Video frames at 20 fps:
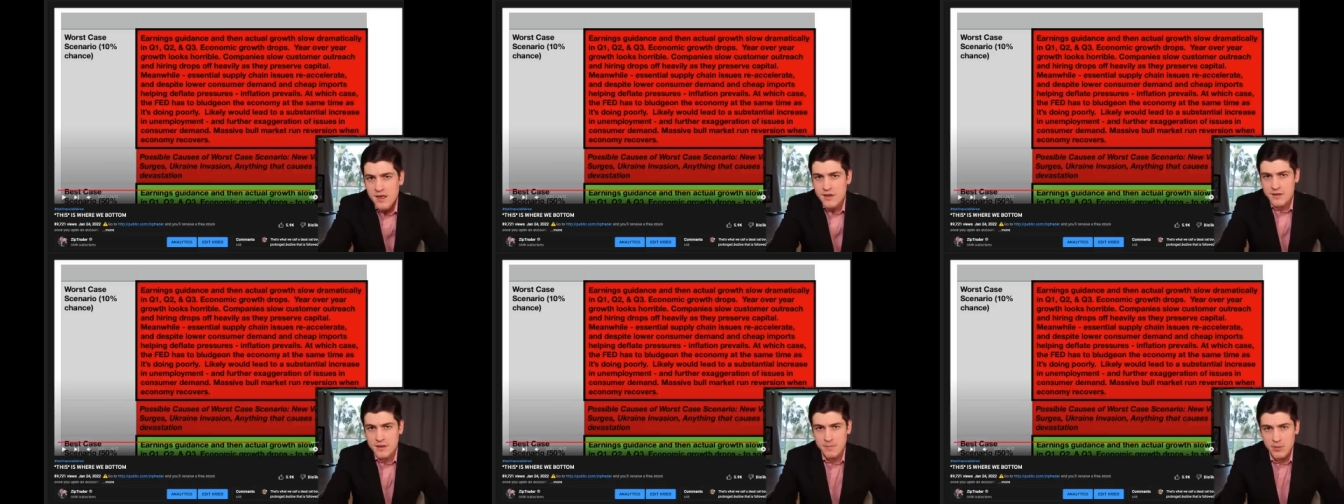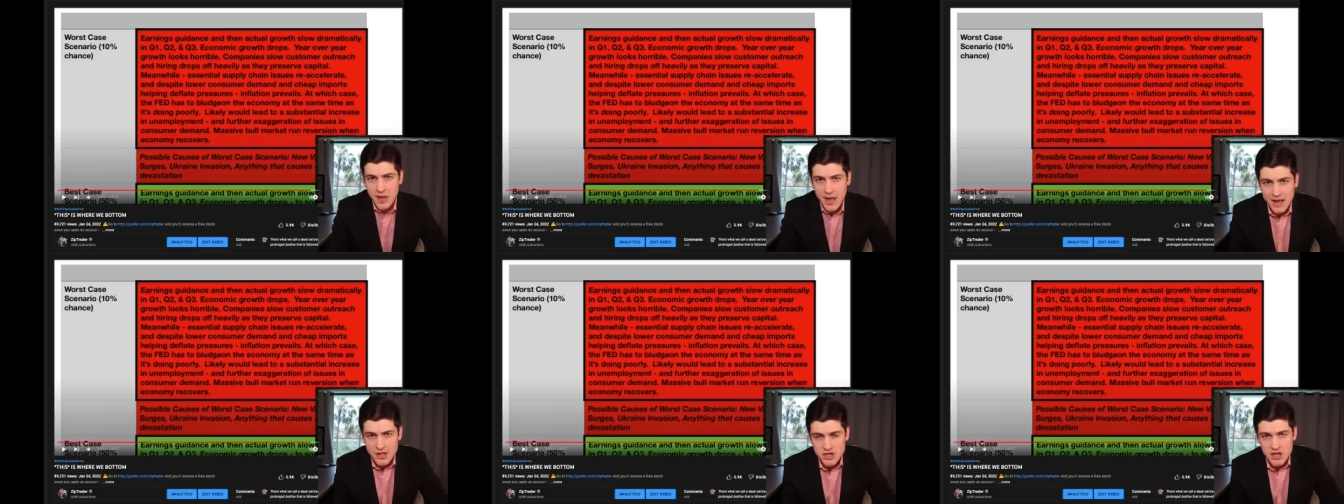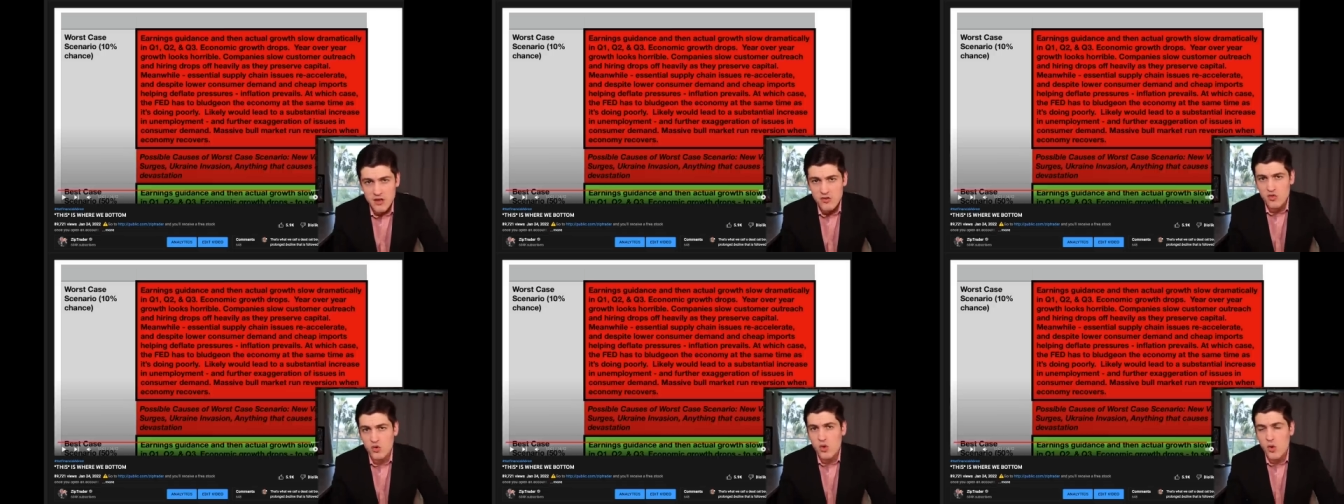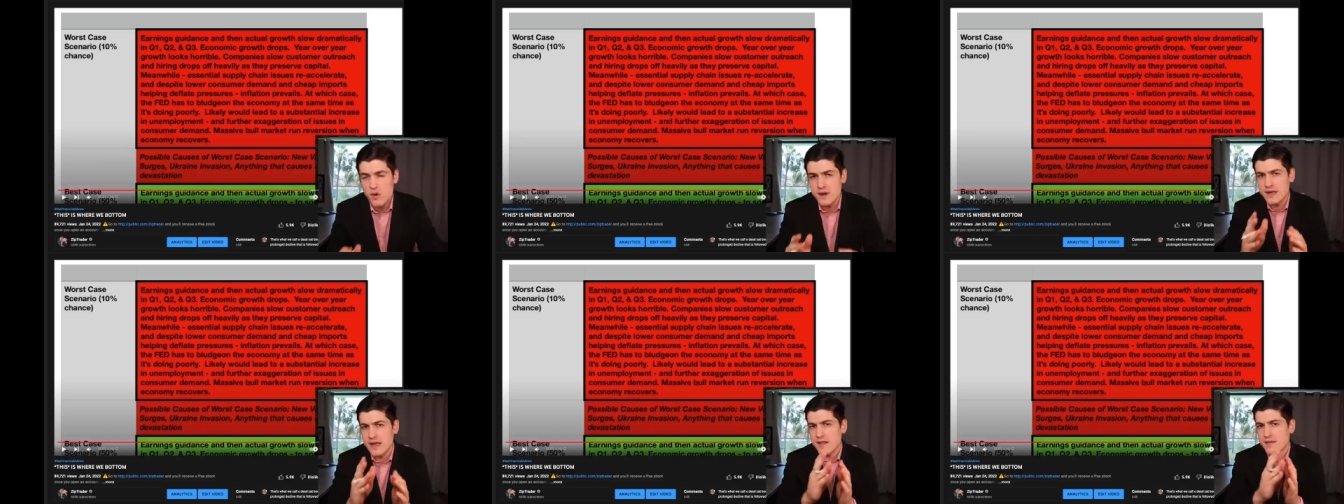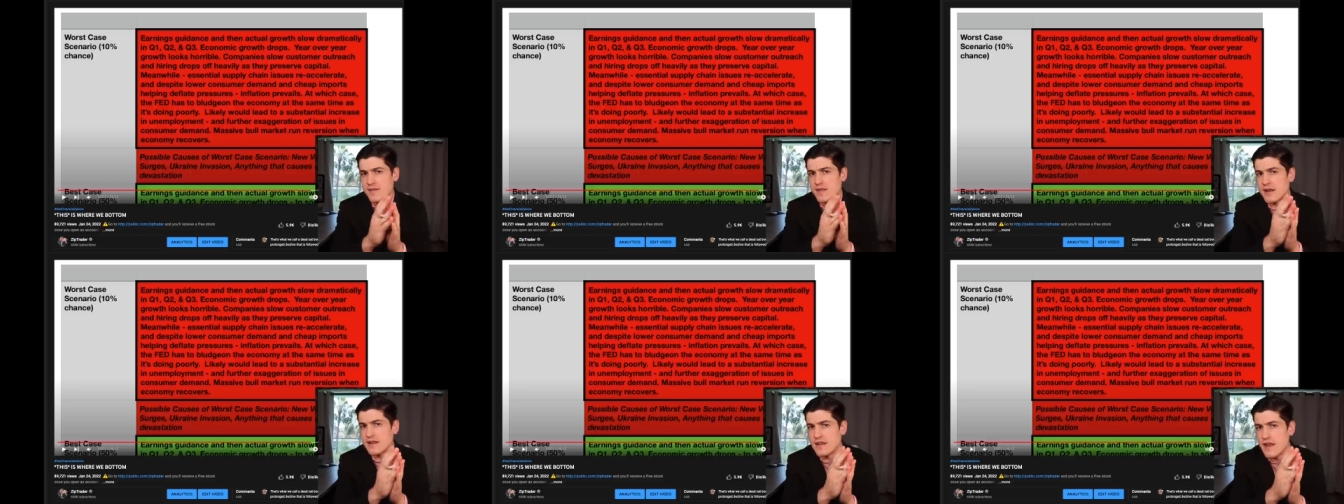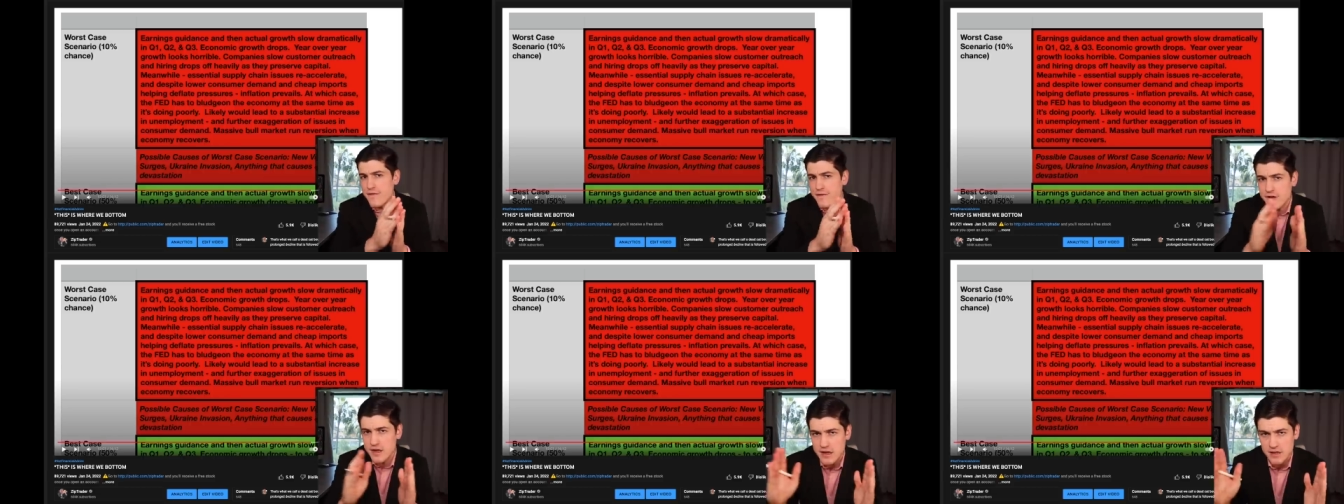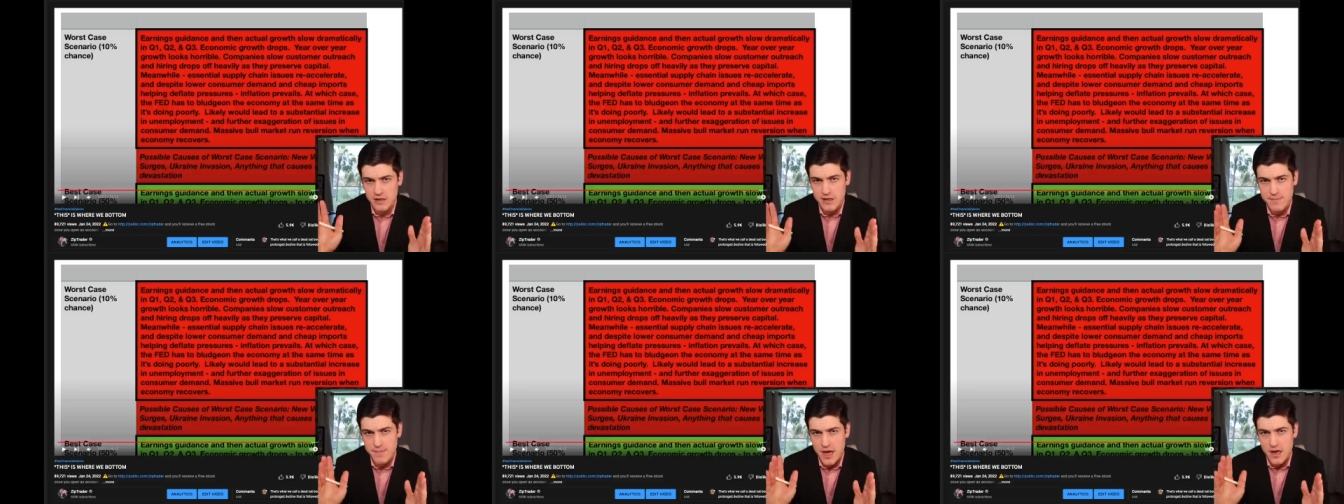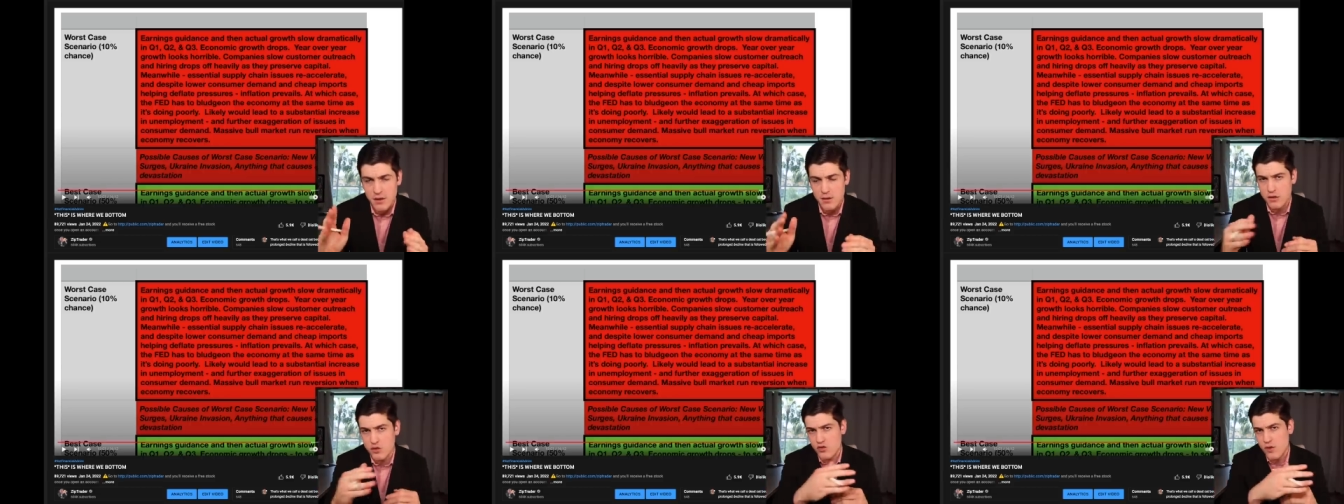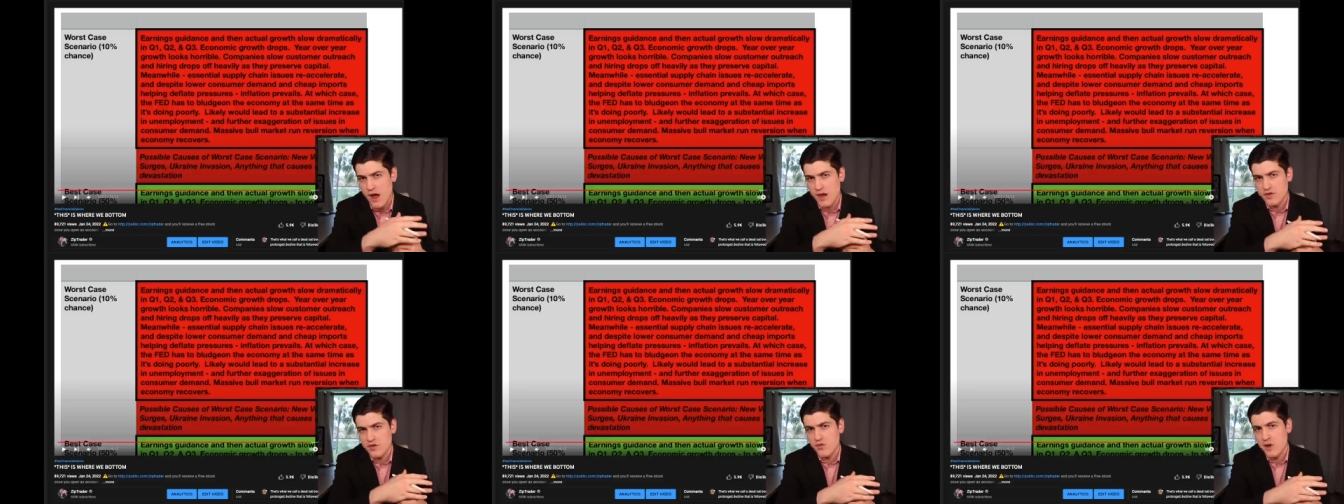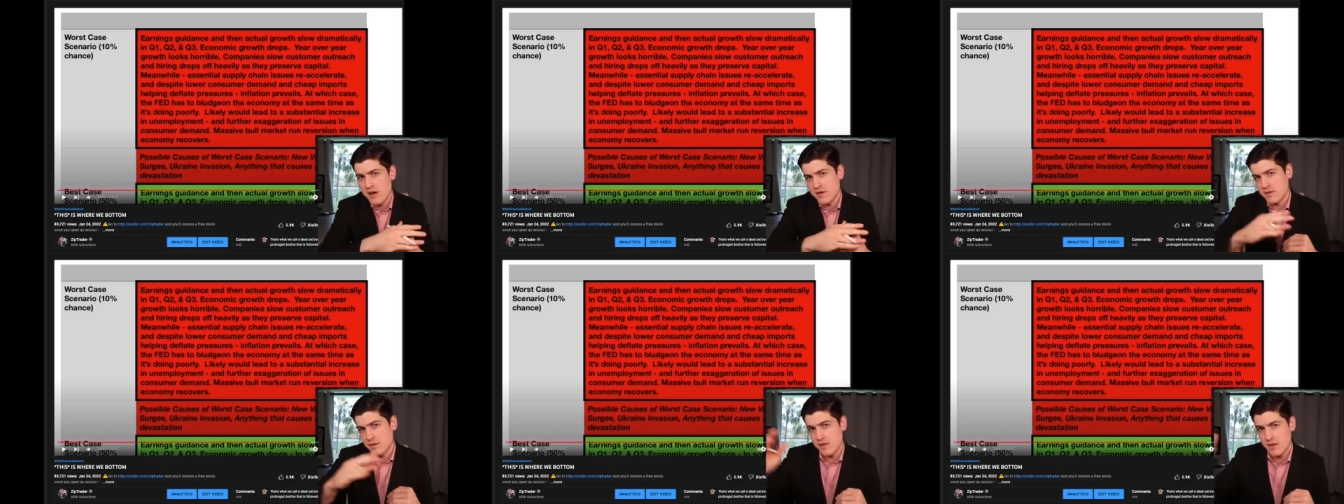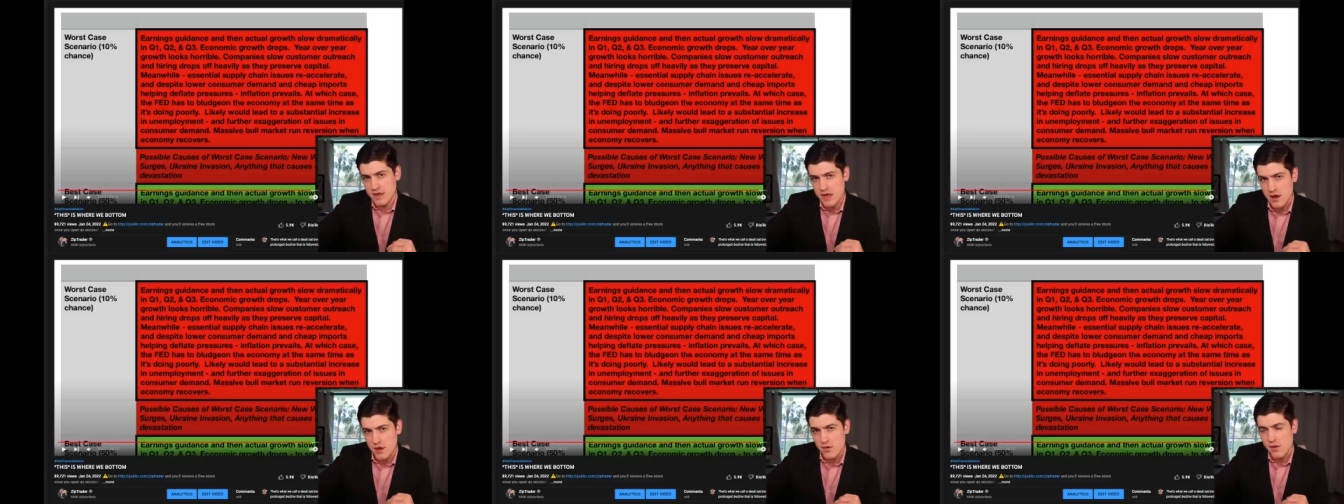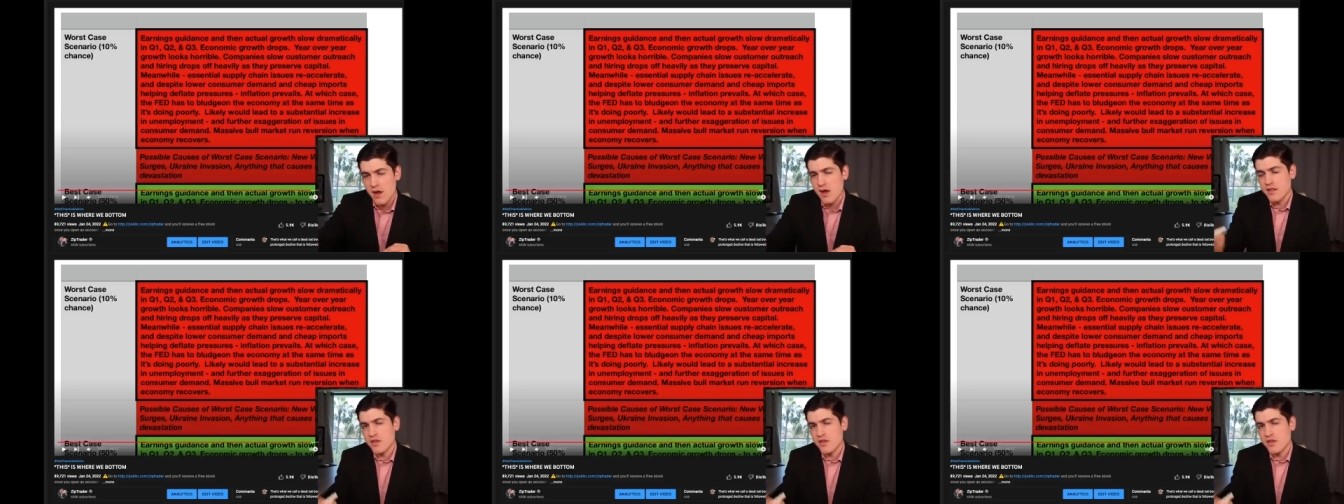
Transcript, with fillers: supply chains were going to get significantly better throughout the rest of the year.